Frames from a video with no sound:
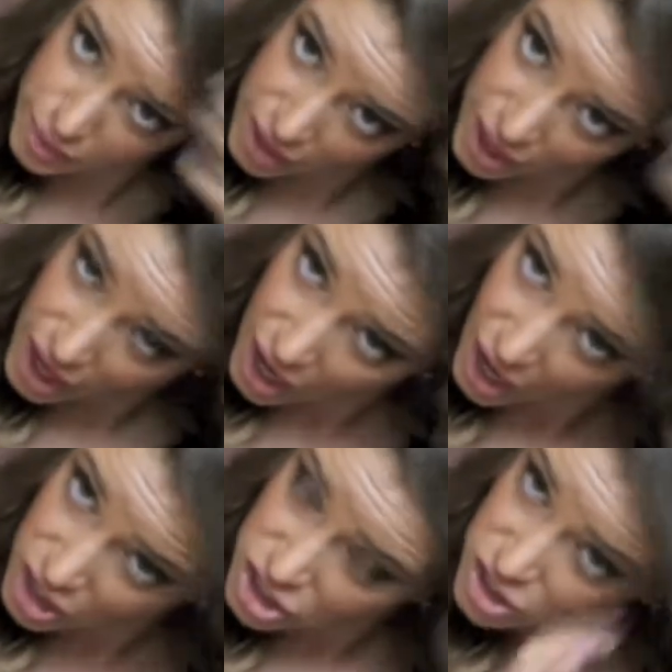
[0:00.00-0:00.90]
but
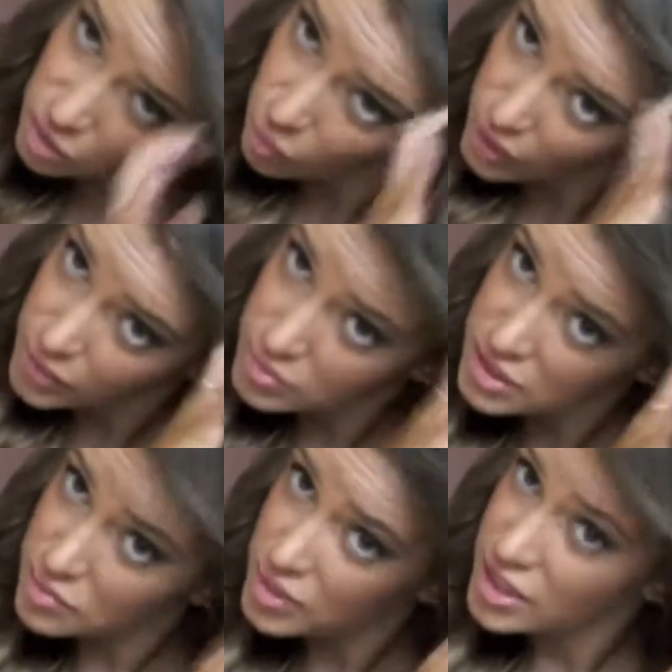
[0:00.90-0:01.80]
I just don't want them to be